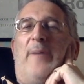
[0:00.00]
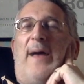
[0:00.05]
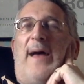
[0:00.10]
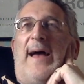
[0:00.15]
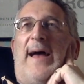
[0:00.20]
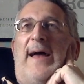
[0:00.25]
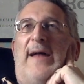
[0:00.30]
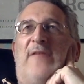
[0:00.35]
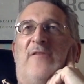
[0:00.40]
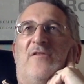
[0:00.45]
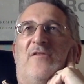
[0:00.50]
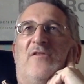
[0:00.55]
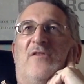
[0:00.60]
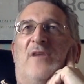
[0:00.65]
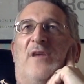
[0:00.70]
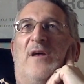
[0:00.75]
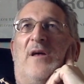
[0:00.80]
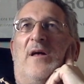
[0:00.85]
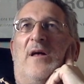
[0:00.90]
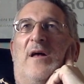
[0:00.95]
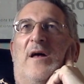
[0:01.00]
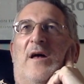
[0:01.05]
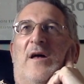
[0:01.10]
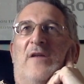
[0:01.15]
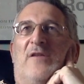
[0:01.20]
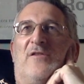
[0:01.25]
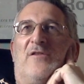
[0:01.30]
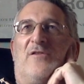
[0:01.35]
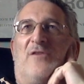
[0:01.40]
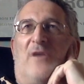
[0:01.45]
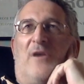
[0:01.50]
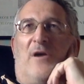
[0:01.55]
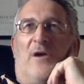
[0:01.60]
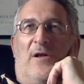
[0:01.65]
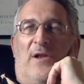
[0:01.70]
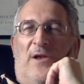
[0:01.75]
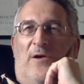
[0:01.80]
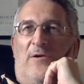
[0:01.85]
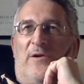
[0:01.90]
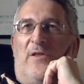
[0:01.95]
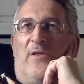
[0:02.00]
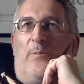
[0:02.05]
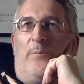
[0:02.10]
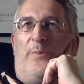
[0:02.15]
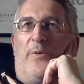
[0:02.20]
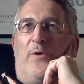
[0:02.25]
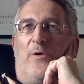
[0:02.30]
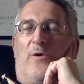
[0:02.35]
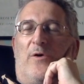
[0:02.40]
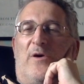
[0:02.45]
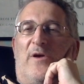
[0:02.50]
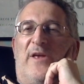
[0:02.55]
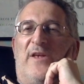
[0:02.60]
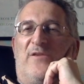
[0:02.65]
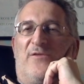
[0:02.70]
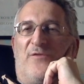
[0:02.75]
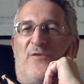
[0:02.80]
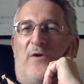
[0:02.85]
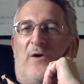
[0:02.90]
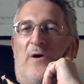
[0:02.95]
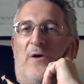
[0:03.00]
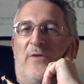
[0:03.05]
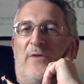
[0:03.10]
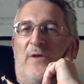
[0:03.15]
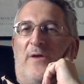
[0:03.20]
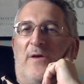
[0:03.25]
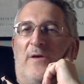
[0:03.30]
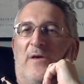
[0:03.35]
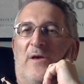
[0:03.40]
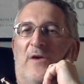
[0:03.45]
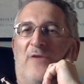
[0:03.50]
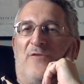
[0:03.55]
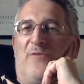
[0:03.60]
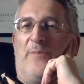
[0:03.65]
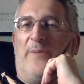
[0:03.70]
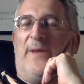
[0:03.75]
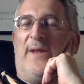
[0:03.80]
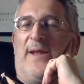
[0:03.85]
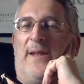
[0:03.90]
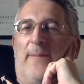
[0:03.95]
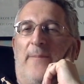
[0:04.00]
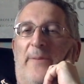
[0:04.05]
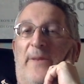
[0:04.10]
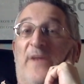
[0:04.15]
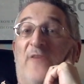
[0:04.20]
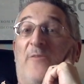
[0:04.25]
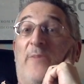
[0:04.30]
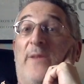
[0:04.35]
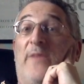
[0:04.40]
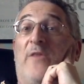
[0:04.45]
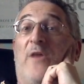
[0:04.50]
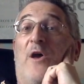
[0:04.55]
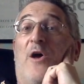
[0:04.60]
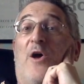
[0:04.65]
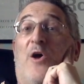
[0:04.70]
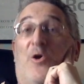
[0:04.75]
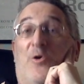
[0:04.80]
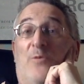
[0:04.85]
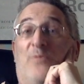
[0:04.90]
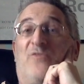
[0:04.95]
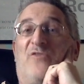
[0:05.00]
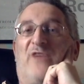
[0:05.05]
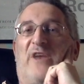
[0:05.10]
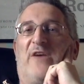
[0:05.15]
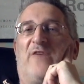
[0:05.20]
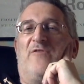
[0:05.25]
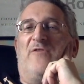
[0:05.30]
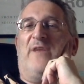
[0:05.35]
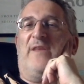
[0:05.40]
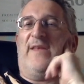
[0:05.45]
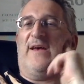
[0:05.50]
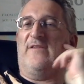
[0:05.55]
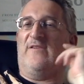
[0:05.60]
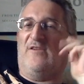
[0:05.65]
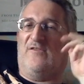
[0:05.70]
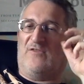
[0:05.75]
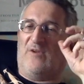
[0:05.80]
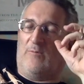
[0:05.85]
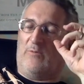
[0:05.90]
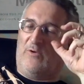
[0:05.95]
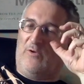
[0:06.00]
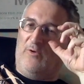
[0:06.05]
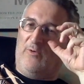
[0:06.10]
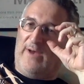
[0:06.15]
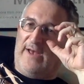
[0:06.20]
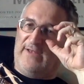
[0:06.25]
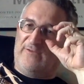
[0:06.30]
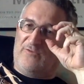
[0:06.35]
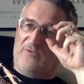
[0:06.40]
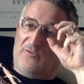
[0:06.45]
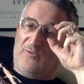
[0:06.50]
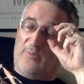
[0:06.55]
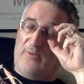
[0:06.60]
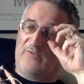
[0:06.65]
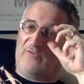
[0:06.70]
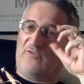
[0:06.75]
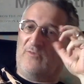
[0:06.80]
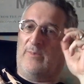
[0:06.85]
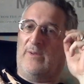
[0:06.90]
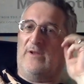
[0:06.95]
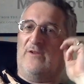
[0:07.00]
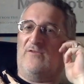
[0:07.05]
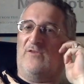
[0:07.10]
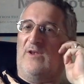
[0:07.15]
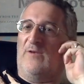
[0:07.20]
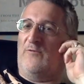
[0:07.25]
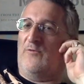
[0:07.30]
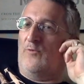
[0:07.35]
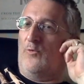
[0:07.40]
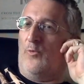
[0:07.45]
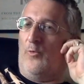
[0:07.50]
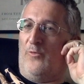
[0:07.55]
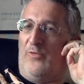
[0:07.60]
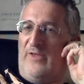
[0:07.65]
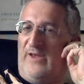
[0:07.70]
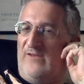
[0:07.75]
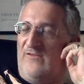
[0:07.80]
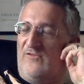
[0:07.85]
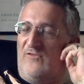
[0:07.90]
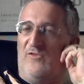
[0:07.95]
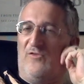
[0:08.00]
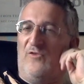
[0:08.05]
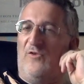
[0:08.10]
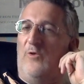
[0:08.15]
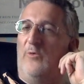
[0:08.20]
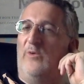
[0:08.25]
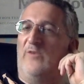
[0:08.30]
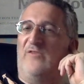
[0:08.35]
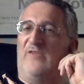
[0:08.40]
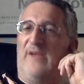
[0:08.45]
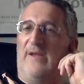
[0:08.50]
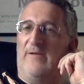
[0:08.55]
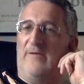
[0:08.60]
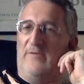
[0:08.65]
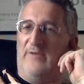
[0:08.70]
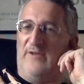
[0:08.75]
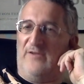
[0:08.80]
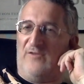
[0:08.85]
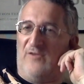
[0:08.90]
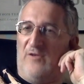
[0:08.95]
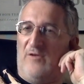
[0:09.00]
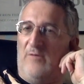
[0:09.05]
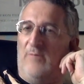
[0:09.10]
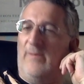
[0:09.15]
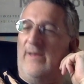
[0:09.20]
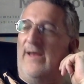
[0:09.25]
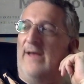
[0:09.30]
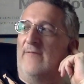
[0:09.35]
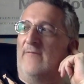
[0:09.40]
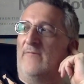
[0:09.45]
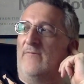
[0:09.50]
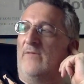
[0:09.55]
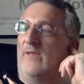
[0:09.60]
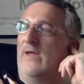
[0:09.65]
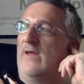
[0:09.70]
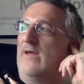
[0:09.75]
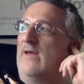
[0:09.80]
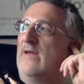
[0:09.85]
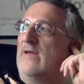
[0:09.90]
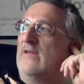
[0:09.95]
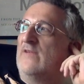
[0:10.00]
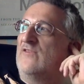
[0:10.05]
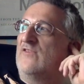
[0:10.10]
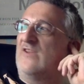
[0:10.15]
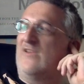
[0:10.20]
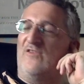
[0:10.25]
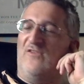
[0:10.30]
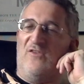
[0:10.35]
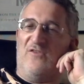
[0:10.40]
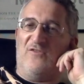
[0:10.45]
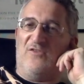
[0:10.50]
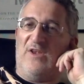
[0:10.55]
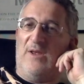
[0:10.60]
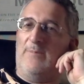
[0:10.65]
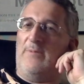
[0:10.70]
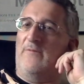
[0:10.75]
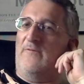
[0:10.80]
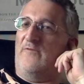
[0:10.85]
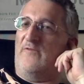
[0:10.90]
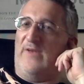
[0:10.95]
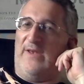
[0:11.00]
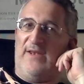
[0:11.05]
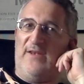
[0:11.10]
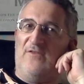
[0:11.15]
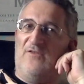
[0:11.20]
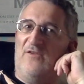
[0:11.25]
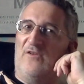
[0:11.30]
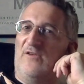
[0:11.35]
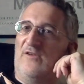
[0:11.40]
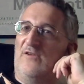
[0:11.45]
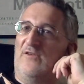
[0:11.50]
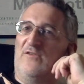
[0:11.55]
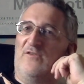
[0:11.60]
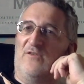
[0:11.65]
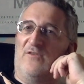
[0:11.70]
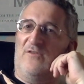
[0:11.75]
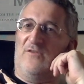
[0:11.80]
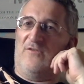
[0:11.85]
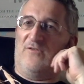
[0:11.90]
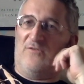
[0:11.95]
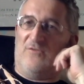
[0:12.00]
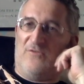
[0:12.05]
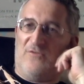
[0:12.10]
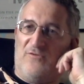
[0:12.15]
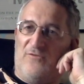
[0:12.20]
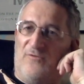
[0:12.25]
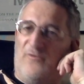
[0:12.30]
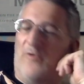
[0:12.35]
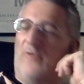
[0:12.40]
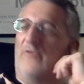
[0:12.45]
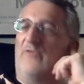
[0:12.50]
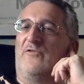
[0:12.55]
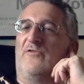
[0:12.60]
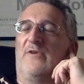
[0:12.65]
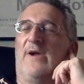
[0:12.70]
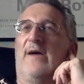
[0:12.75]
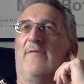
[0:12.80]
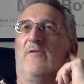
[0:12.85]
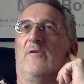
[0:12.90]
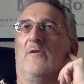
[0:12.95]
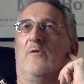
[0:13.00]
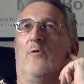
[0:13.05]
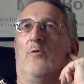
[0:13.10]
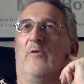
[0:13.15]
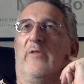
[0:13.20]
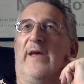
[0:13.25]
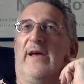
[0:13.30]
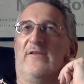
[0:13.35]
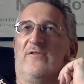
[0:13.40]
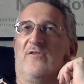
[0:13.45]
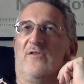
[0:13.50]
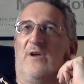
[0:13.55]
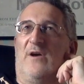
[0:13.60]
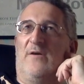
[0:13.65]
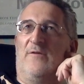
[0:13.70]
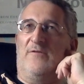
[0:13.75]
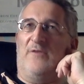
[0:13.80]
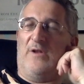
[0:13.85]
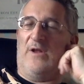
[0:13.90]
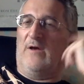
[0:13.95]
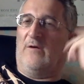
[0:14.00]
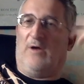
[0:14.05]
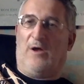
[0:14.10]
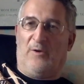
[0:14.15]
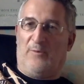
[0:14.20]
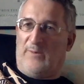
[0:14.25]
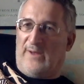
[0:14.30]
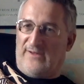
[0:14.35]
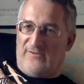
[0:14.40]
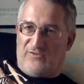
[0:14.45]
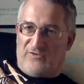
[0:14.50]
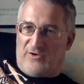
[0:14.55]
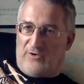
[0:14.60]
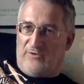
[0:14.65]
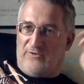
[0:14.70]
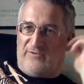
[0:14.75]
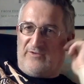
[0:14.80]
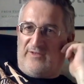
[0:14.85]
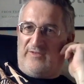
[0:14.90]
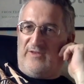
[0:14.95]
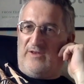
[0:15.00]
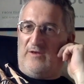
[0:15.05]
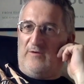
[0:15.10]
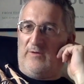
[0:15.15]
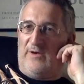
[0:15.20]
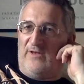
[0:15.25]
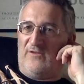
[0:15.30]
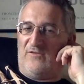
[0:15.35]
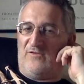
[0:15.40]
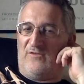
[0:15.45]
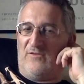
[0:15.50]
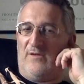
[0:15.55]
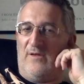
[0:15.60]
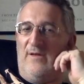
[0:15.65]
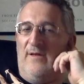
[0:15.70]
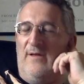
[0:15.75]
And at, early on in the book, his father goes from being an MP to being the Home Secretary. That is someone who has responsibility for all things to do with terrorism and citizenship and visas and foreign travel and all that stuff. You know, Homeland Security in the US.